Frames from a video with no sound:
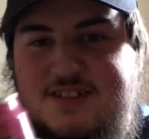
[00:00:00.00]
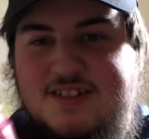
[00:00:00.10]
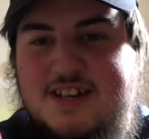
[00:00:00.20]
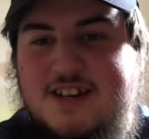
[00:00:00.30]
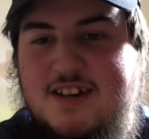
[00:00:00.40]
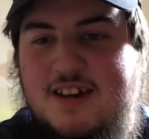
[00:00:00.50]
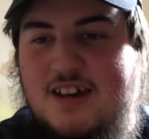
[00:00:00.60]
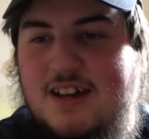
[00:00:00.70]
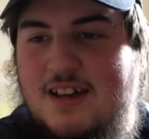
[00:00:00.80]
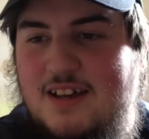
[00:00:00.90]
say
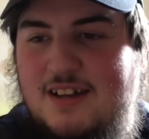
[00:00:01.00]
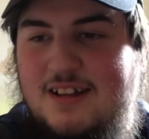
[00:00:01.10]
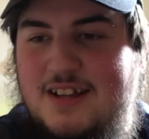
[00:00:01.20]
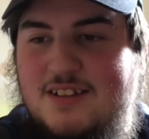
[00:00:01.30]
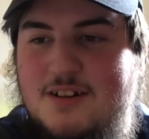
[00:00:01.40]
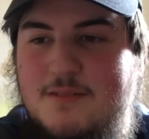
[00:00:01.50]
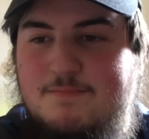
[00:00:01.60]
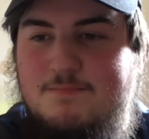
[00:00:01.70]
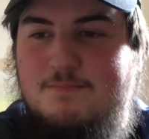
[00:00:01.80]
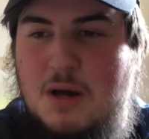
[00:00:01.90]
like the
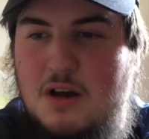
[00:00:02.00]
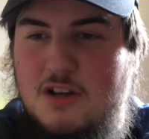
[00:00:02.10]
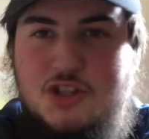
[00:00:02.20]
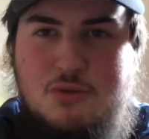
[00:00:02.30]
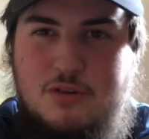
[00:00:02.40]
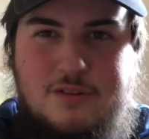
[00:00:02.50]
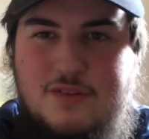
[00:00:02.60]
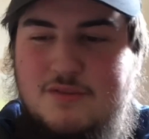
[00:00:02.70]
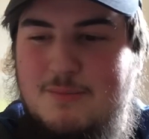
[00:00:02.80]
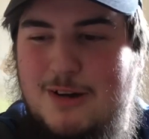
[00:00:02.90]
per
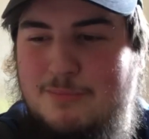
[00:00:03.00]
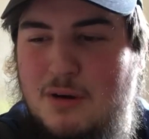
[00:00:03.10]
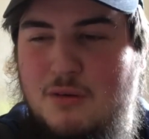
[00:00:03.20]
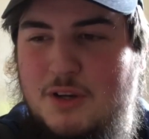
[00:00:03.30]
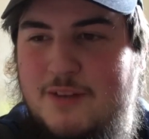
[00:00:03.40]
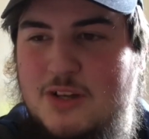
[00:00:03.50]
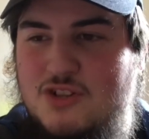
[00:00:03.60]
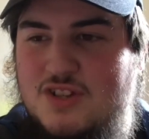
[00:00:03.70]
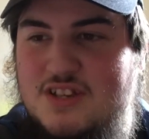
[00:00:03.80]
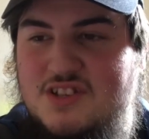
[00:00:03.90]
250ml per one of it. It
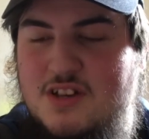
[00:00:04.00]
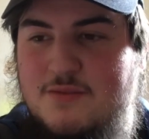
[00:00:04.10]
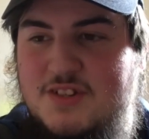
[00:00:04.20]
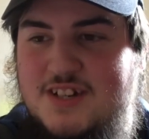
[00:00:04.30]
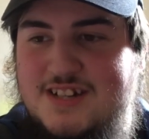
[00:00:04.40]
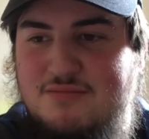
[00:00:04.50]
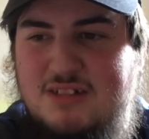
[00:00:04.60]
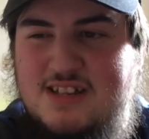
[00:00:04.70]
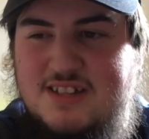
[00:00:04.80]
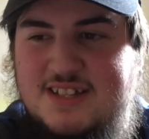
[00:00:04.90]
just says serving size. I'm
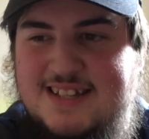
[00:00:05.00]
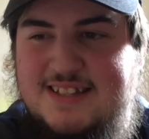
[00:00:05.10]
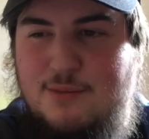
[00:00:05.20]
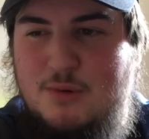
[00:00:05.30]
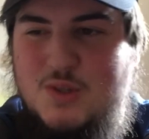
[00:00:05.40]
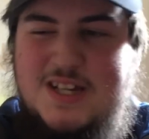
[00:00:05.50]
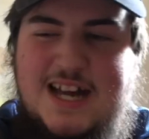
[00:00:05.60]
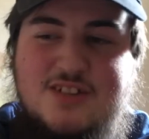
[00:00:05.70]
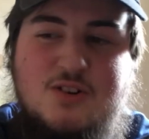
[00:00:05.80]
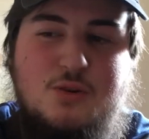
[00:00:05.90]
guessing that's how much it
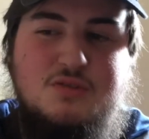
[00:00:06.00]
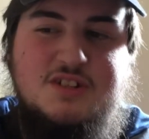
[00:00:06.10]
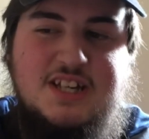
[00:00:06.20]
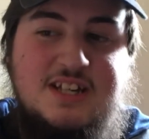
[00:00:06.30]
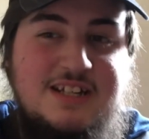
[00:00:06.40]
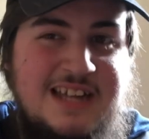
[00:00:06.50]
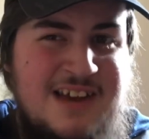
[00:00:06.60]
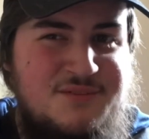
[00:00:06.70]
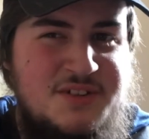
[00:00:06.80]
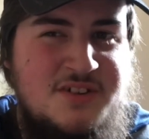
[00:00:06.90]
has
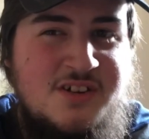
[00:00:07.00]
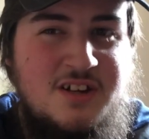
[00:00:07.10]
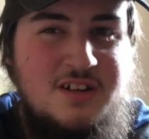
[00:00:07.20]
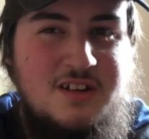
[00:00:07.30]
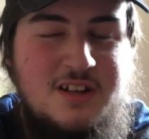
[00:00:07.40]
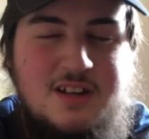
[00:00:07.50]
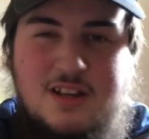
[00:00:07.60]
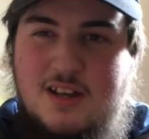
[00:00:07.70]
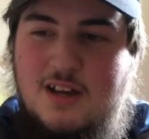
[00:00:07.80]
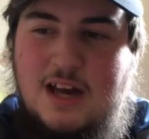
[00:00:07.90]
altogether,
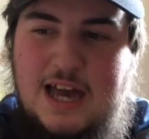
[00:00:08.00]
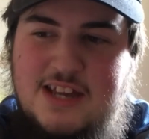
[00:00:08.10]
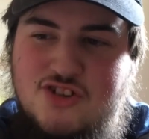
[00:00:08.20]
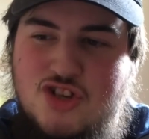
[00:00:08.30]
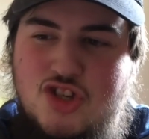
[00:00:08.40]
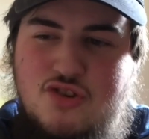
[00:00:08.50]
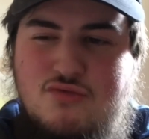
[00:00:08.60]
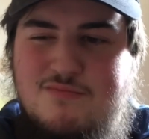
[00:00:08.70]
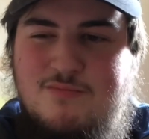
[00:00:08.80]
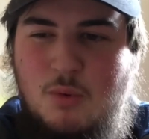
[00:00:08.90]
I
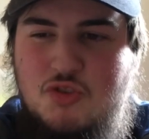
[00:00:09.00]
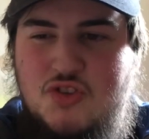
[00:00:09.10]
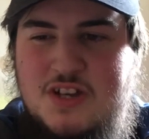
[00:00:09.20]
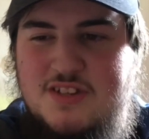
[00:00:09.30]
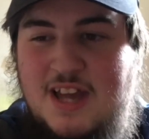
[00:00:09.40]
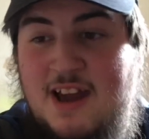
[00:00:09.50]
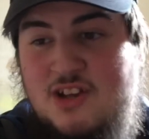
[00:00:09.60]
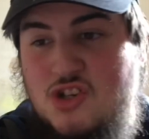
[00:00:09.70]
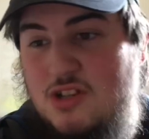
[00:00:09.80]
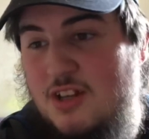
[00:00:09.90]
assume, which is
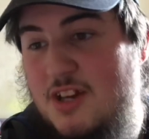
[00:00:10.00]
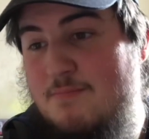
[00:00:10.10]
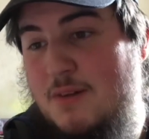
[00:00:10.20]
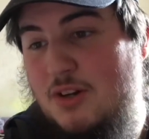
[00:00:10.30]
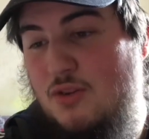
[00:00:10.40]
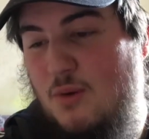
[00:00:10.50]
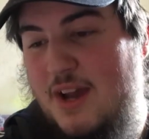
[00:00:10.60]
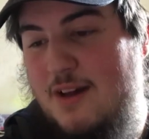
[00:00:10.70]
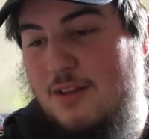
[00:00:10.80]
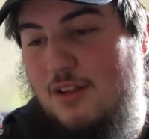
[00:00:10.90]
actually quite
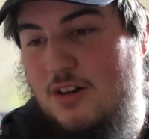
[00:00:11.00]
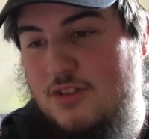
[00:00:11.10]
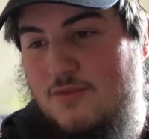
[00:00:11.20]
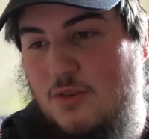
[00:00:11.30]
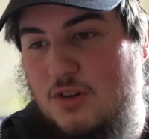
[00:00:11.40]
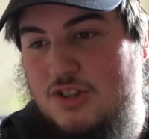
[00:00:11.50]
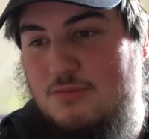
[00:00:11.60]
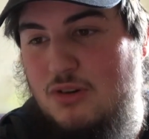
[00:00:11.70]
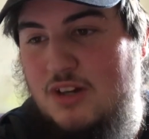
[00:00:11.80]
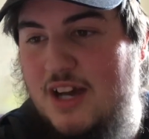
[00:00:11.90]
a lot for a
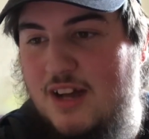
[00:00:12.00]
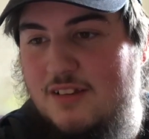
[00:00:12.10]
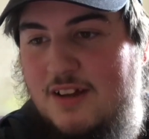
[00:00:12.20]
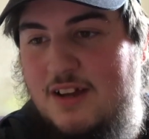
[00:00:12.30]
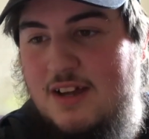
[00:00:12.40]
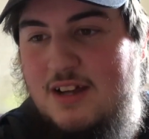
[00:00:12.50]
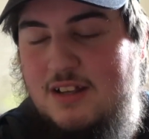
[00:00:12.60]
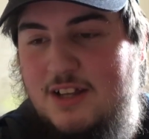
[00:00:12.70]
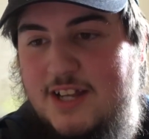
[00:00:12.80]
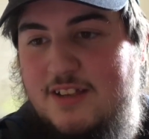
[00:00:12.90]
small can
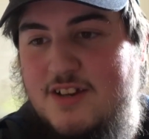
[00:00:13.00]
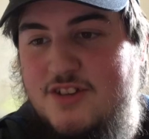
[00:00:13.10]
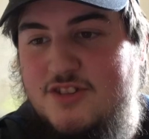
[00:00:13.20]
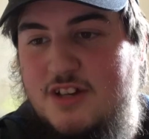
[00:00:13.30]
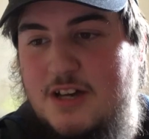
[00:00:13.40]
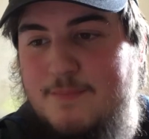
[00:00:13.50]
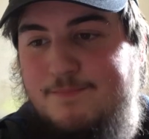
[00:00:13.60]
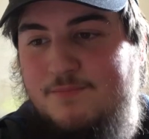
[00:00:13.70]
like this. The